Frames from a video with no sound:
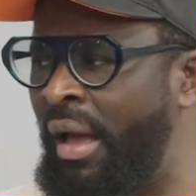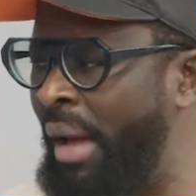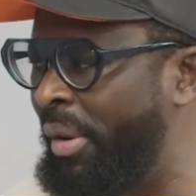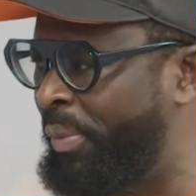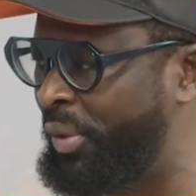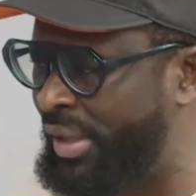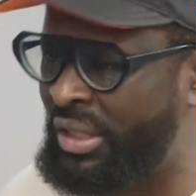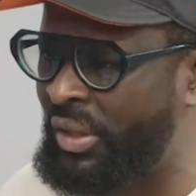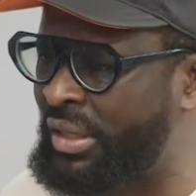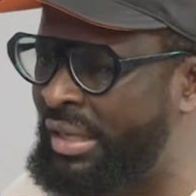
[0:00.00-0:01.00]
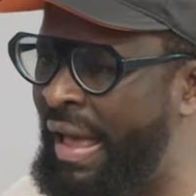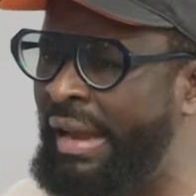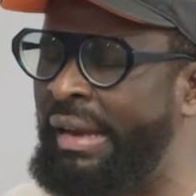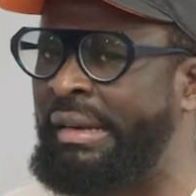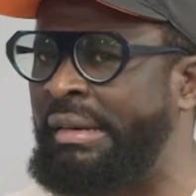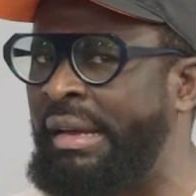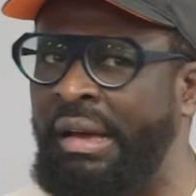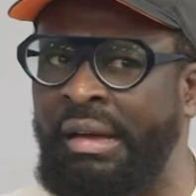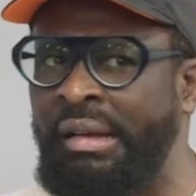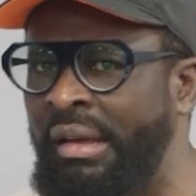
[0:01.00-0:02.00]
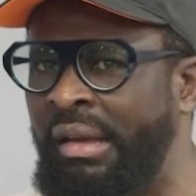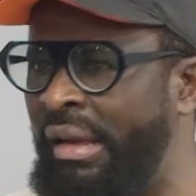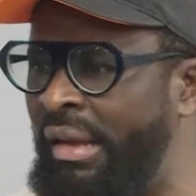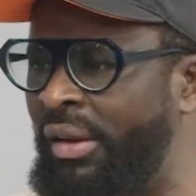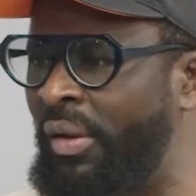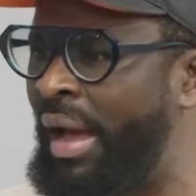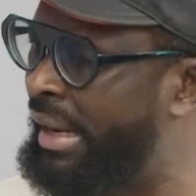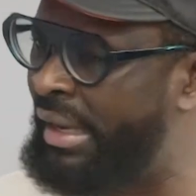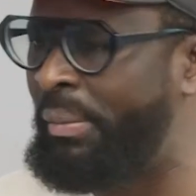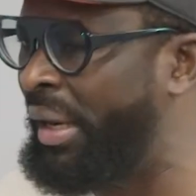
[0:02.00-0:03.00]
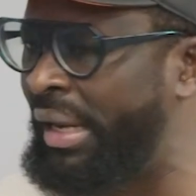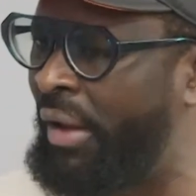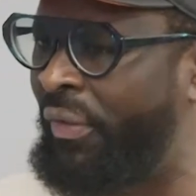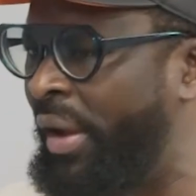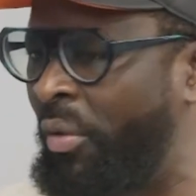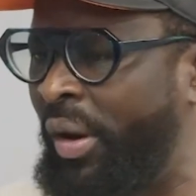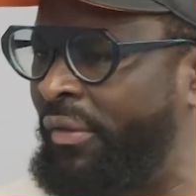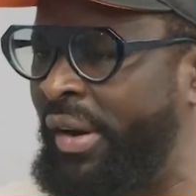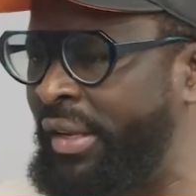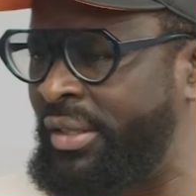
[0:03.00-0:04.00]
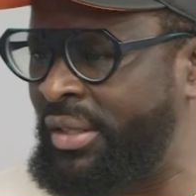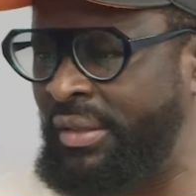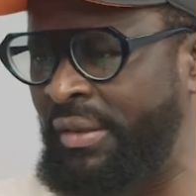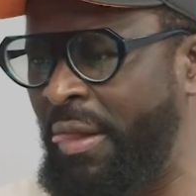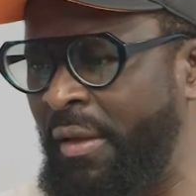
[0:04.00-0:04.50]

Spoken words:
I'm gonna put this on side, and I need the money out there, wherever it is.